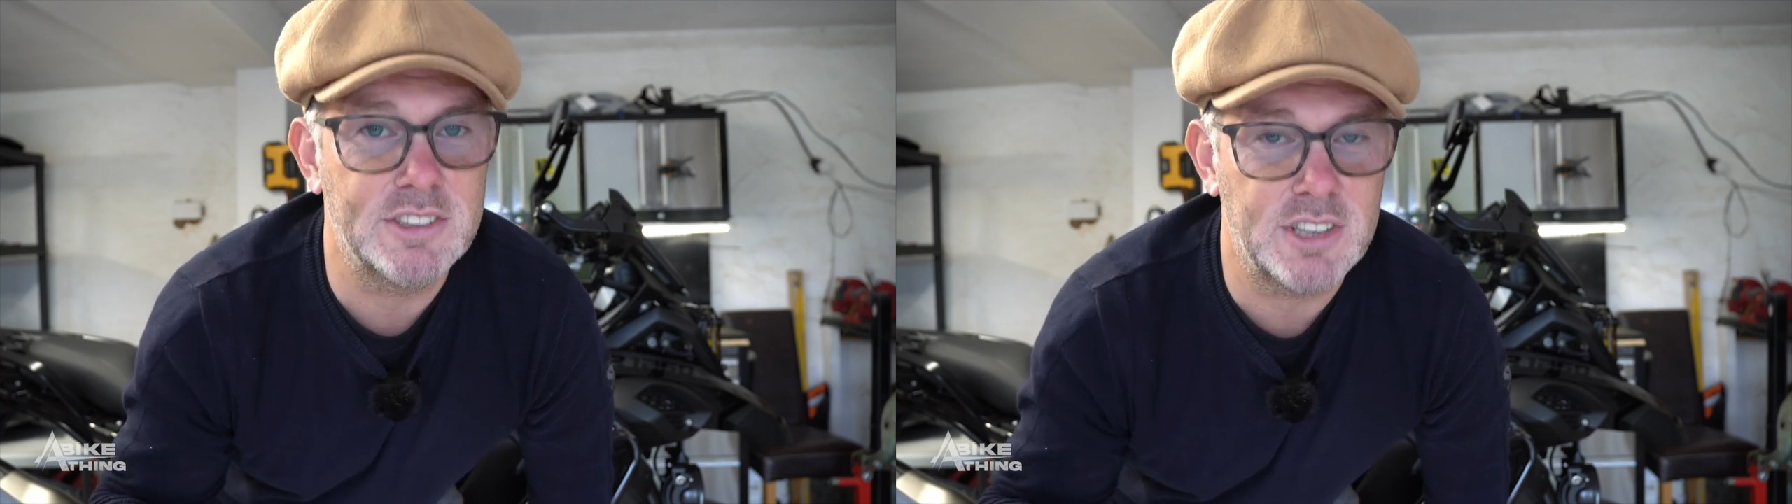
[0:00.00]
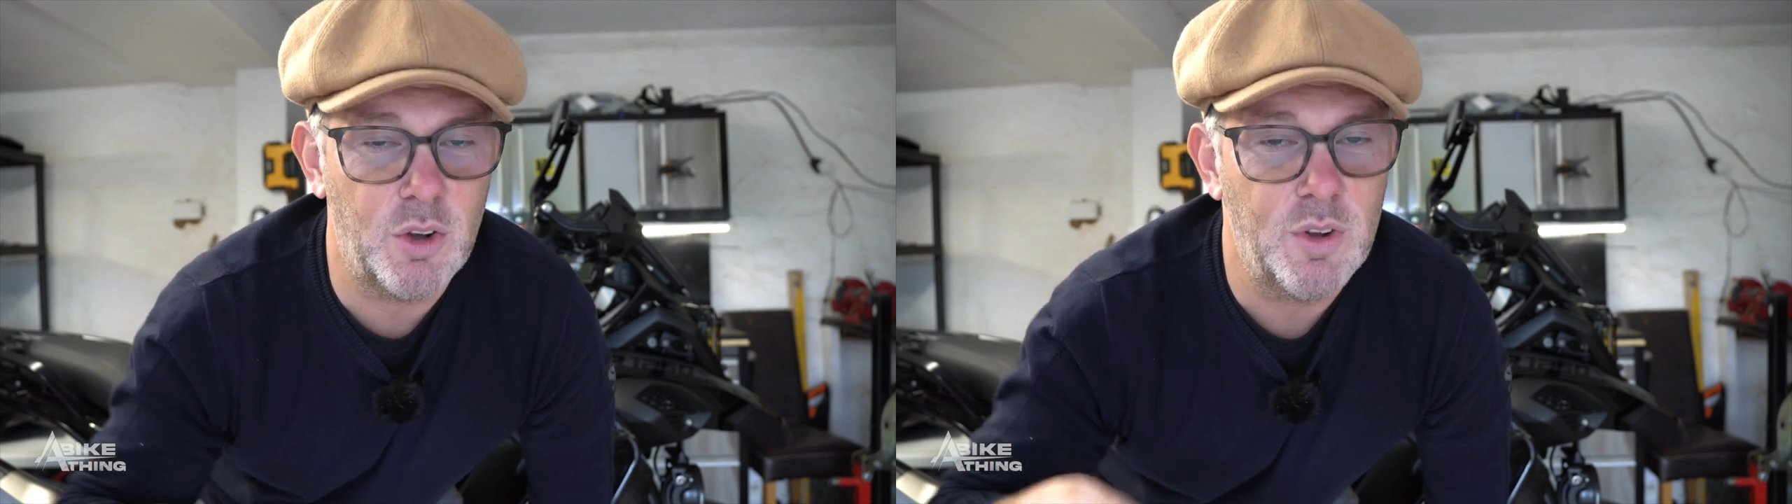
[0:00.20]

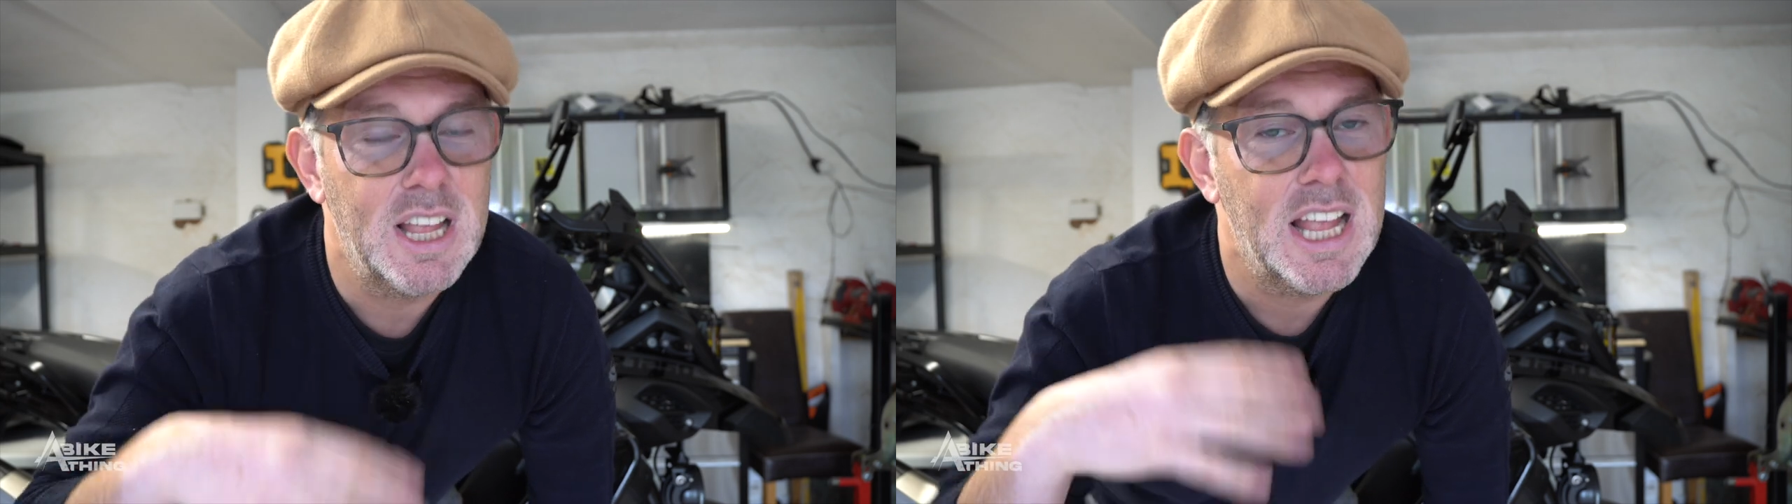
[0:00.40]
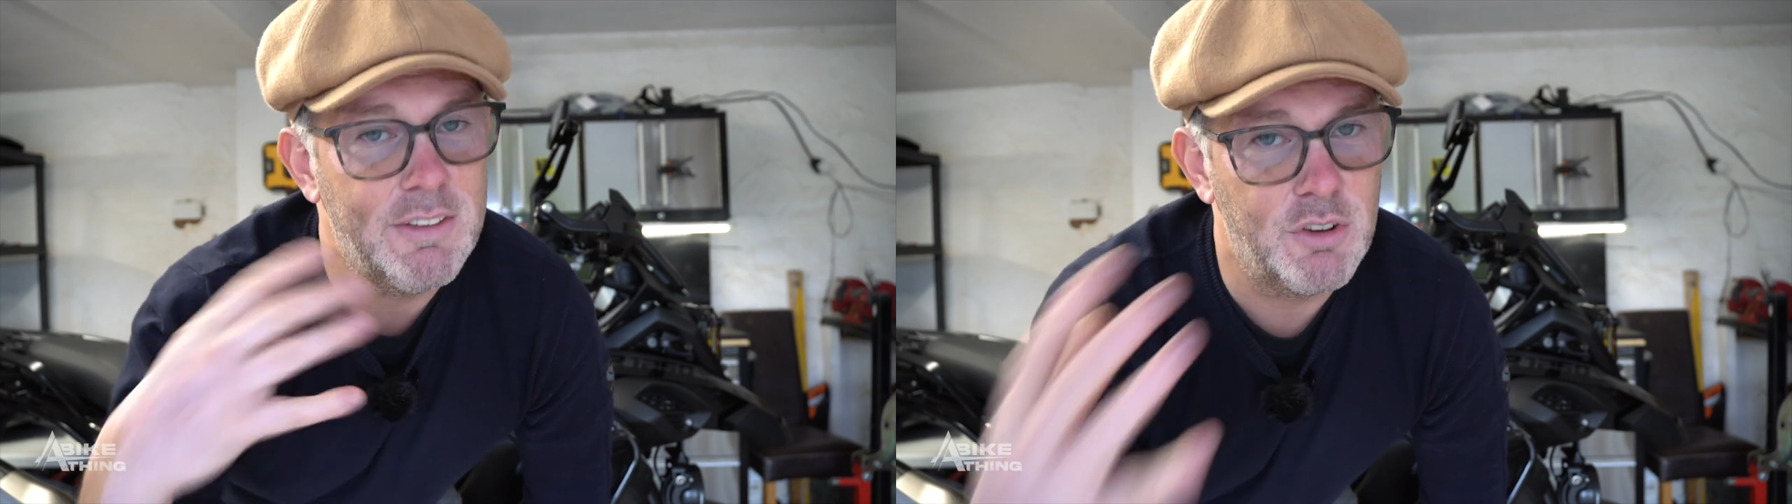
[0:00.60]
so
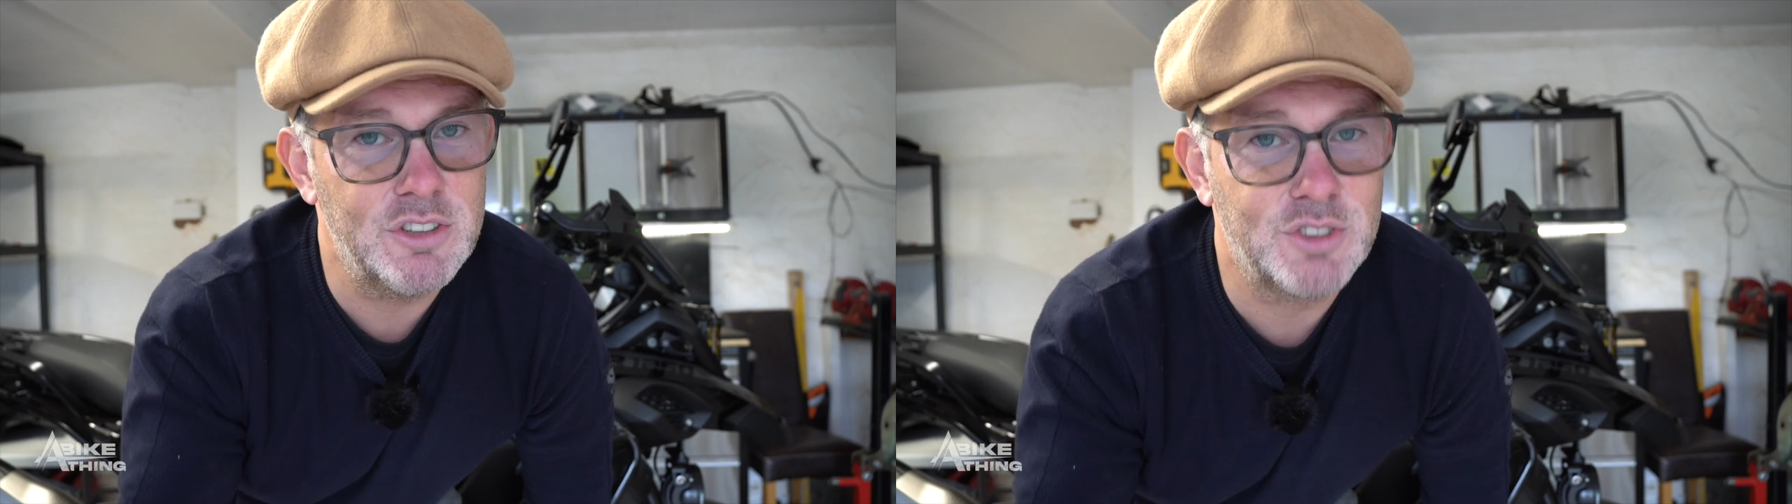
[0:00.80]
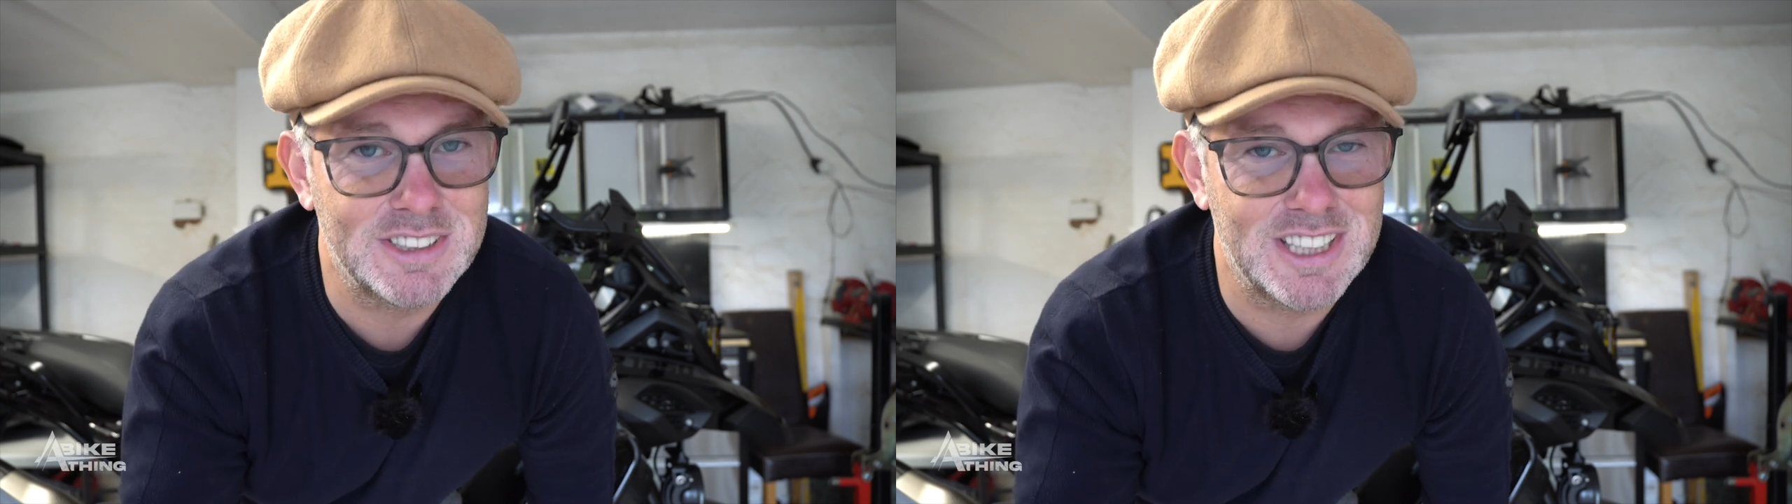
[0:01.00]
if you're
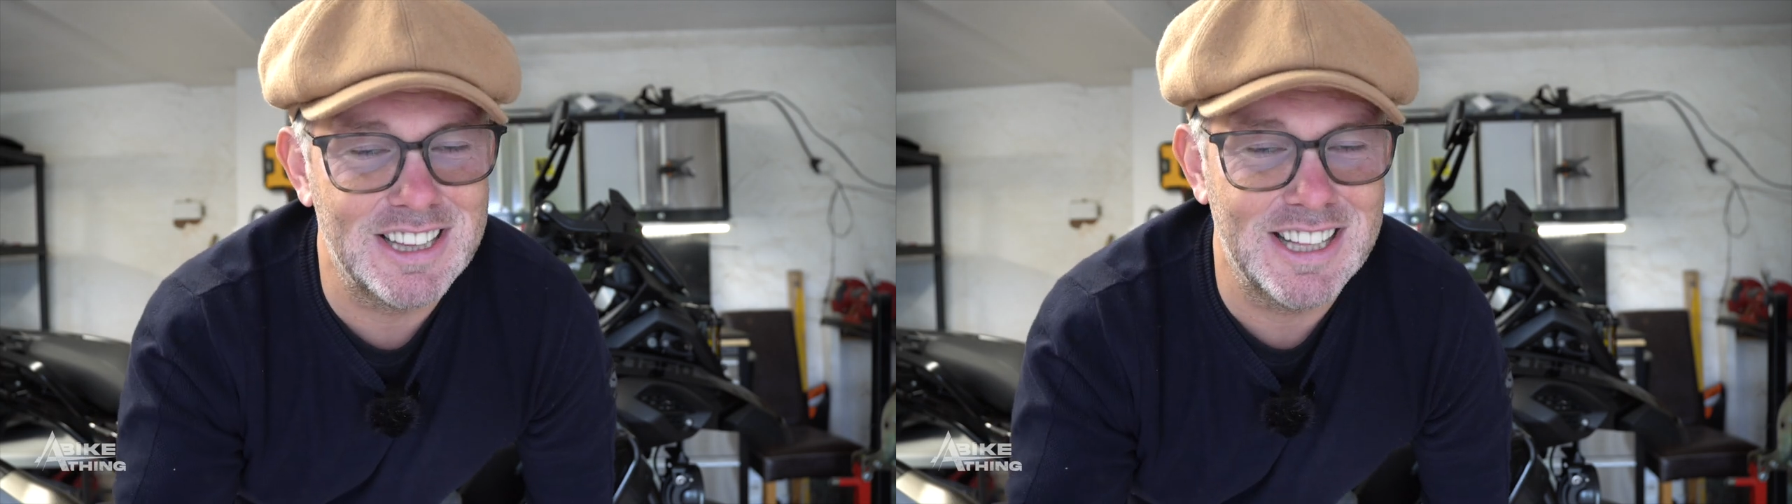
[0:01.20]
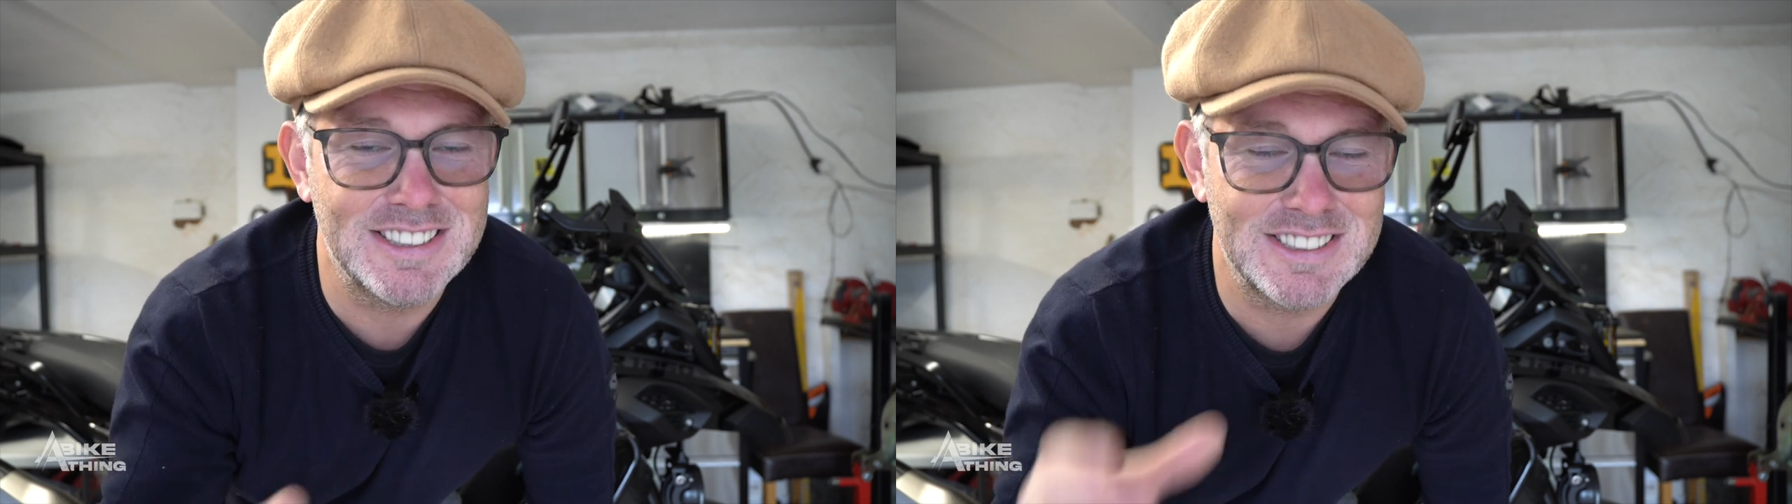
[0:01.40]
interested
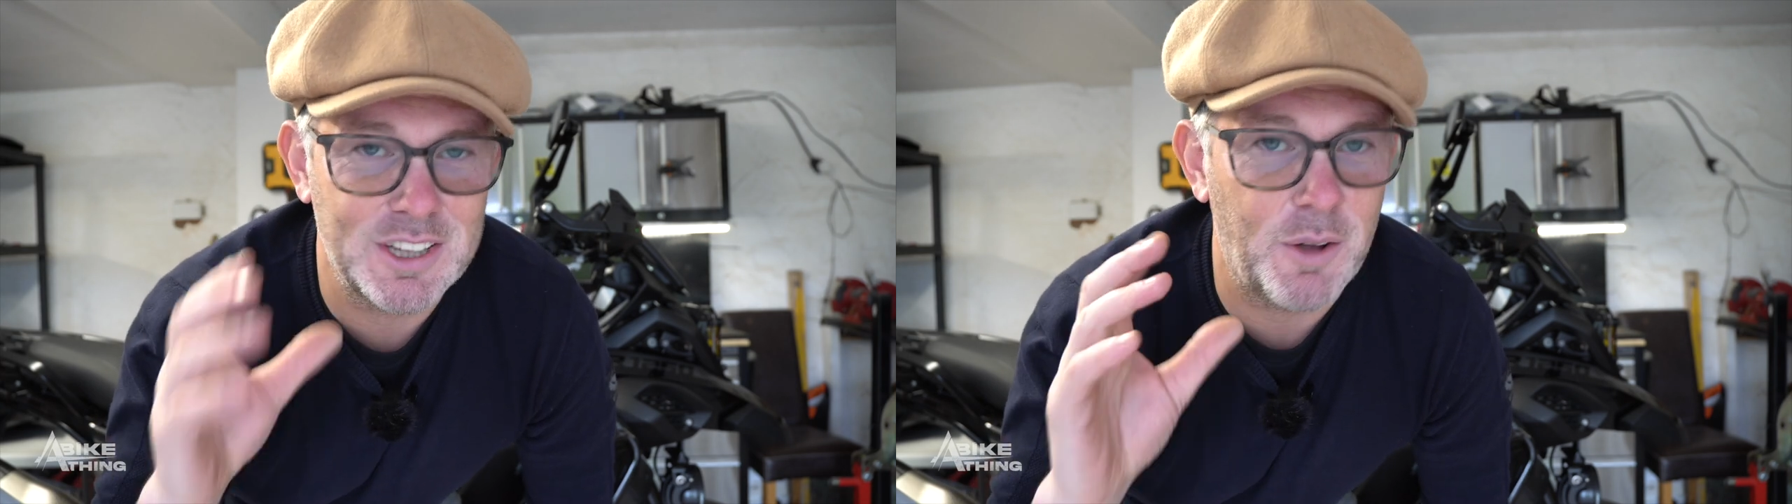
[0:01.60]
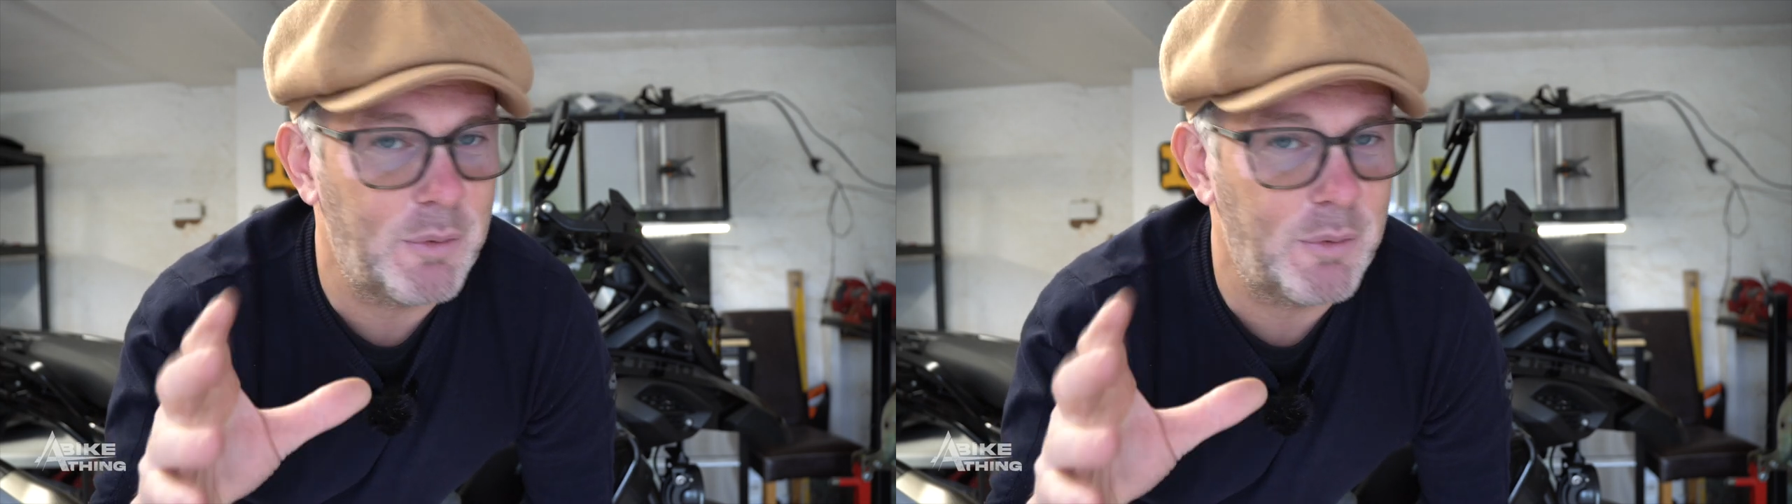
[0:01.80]
in this,